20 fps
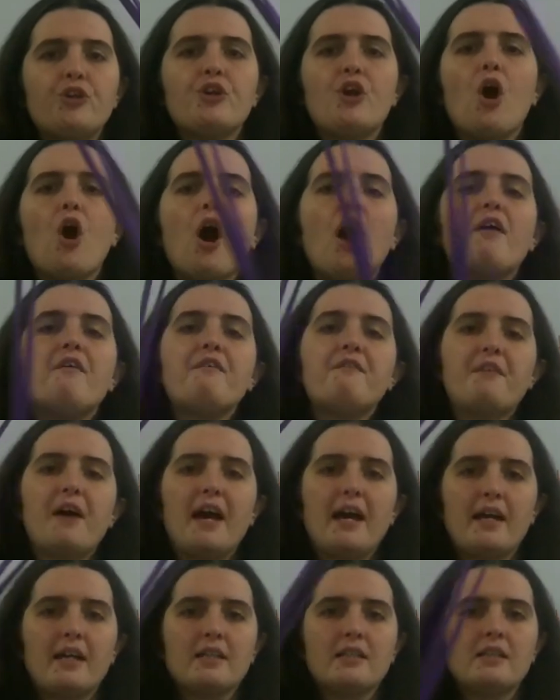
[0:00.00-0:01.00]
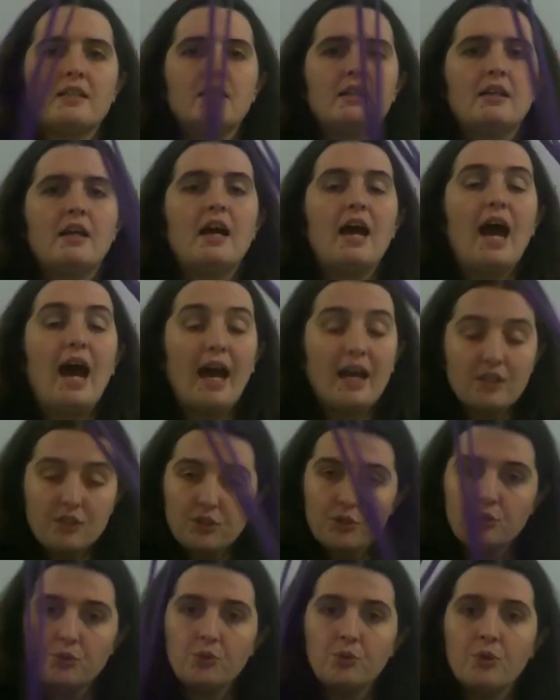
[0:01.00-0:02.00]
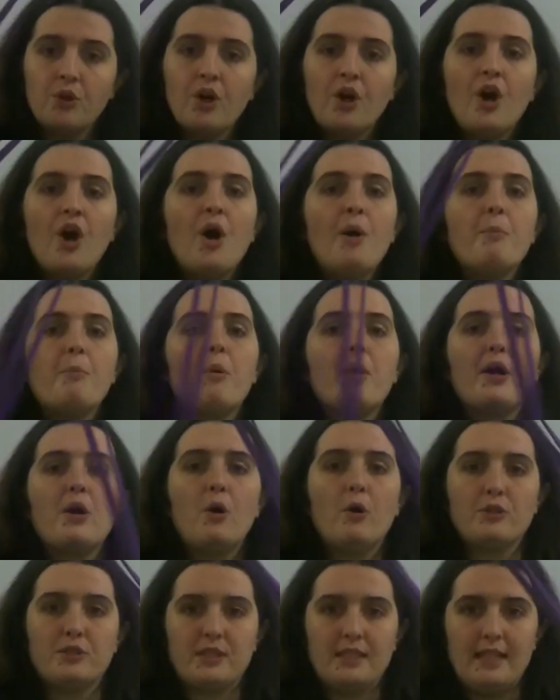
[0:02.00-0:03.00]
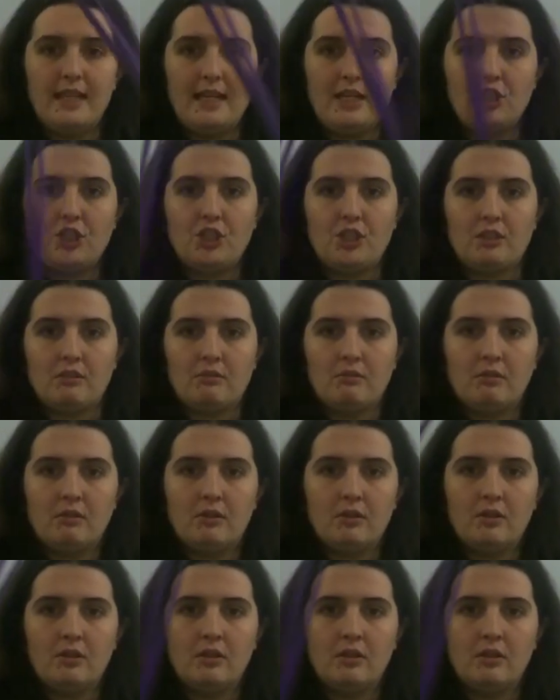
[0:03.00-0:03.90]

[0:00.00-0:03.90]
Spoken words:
would not affect at all my oscillation.